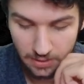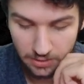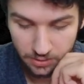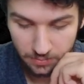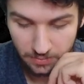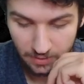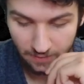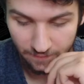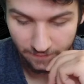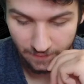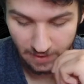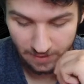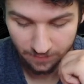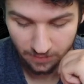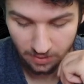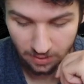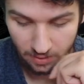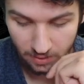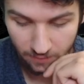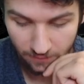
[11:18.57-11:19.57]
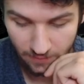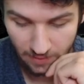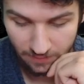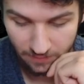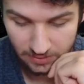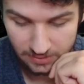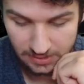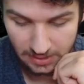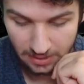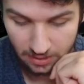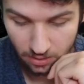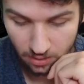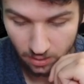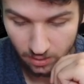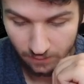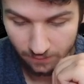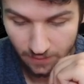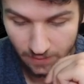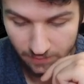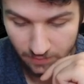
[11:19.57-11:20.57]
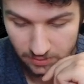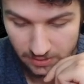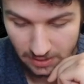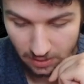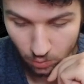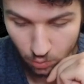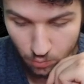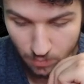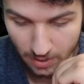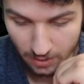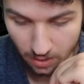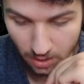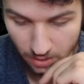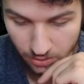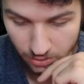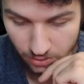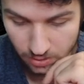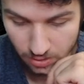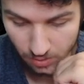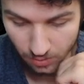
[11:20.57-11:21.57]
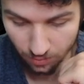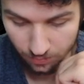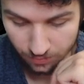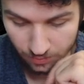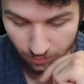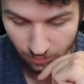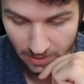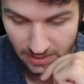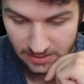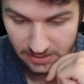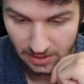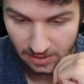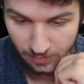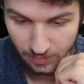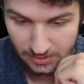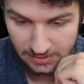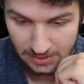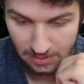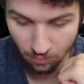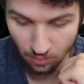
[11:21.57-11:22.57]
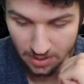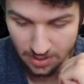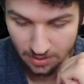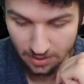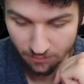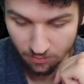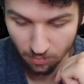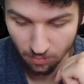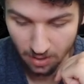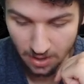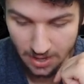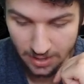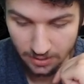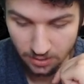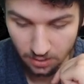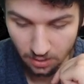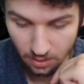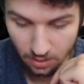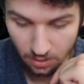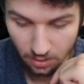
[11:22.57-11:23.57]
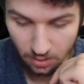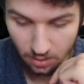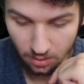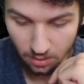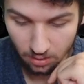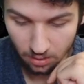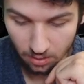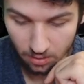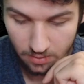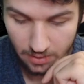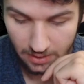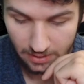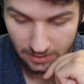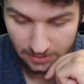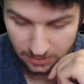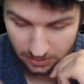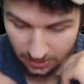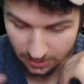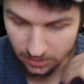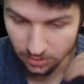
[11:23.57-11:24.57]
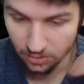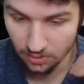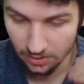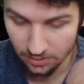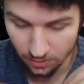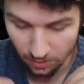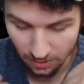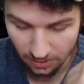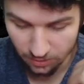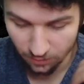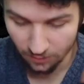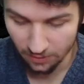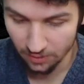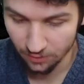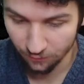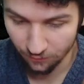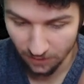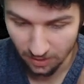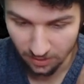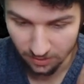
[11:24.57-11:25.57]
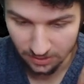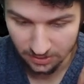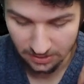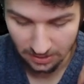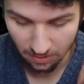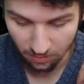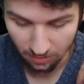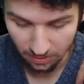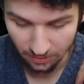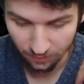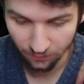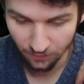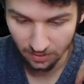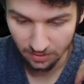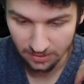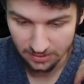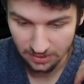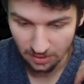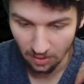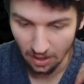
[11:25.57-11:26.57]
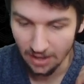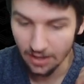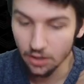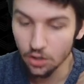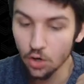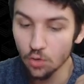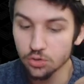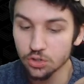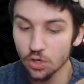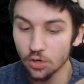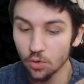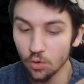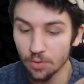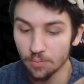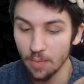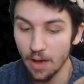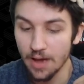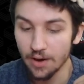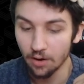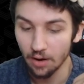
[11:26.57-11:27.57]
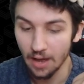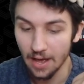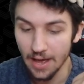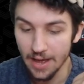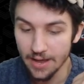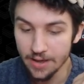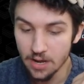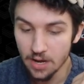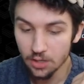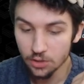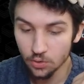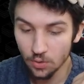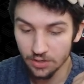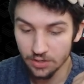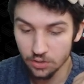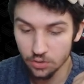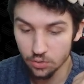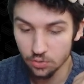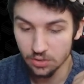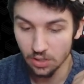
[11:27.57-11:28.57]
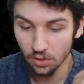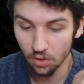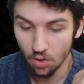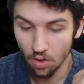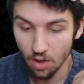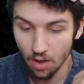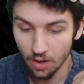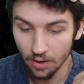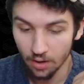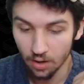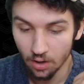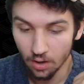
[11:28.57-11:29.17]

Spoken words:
like a 5 out of 10. 5 out of 10. Oh my gosh, look at the right side of my tower. Wait, never mind. Okay, let's figure this out. I gotta go start going Miner High so I can use the log.